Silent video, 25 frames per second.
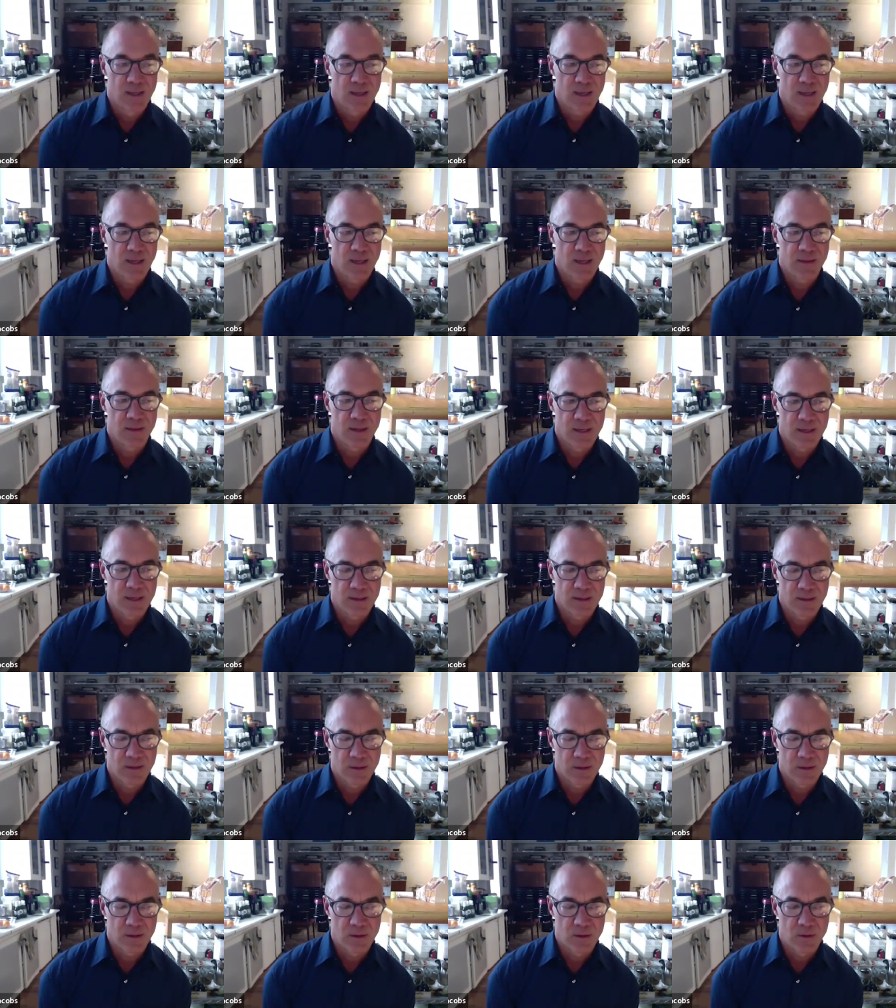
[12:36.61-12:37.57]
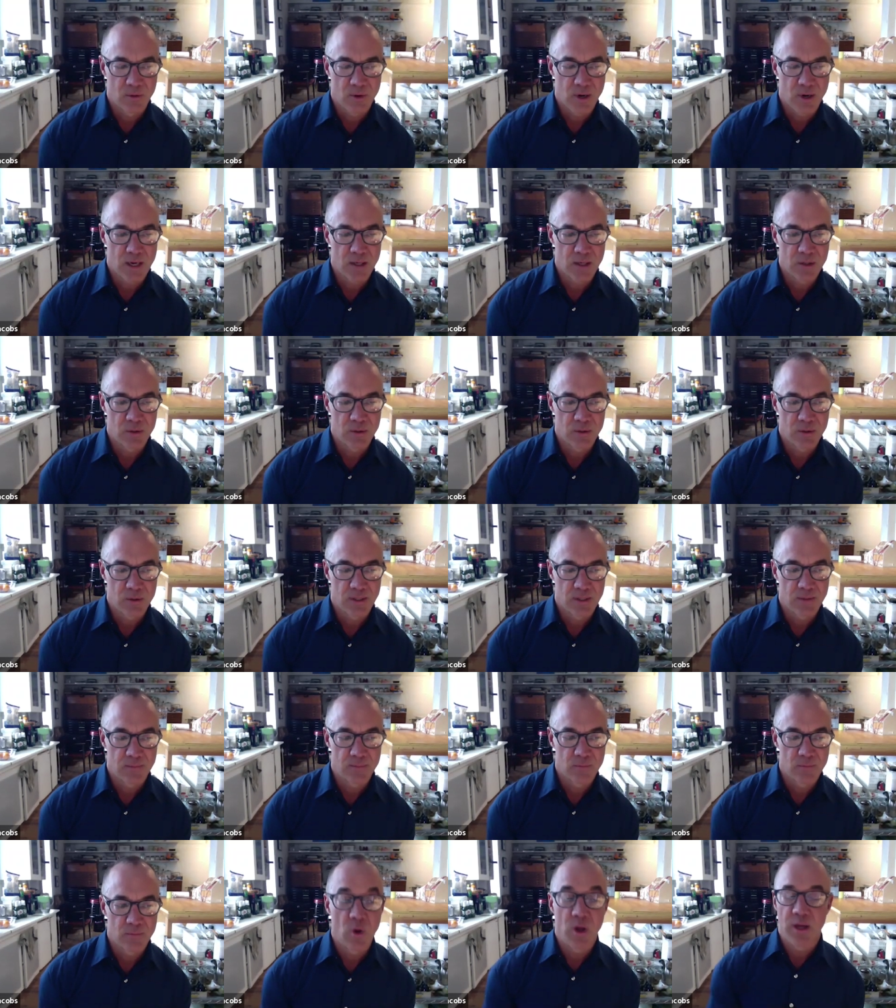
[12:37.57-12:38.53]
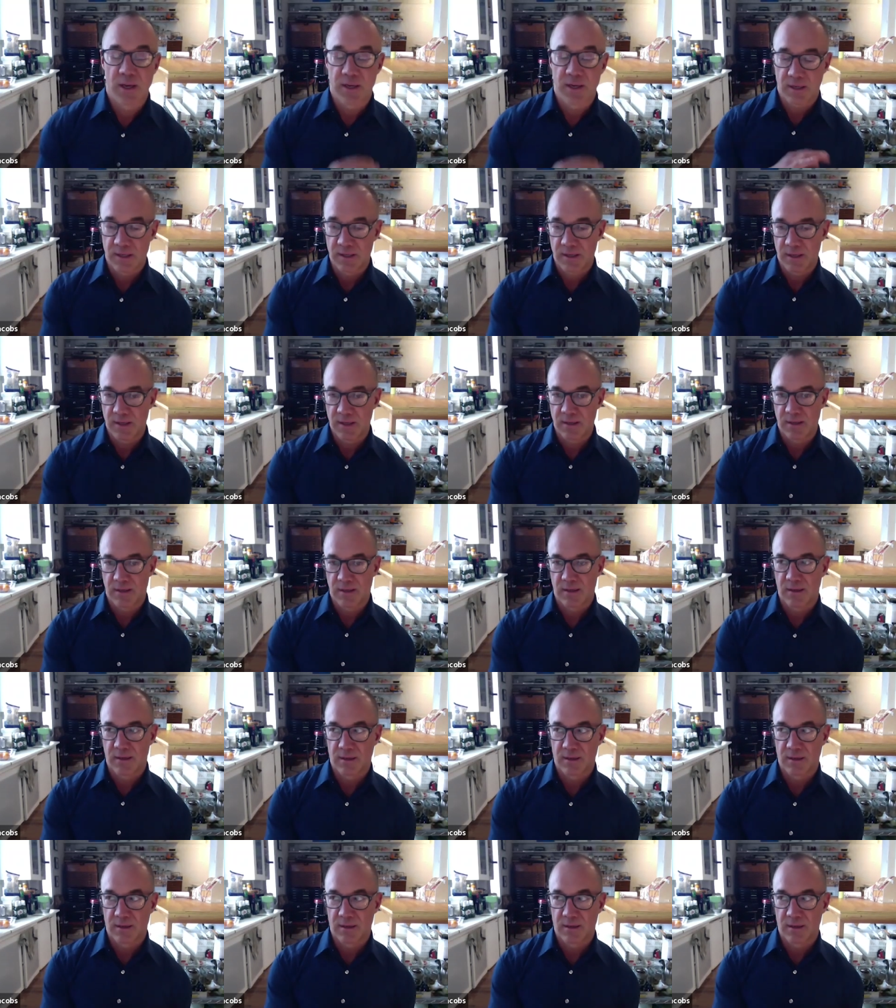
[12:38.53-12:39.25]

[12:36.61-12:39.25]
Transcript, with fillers: And then gradually, well, it, it,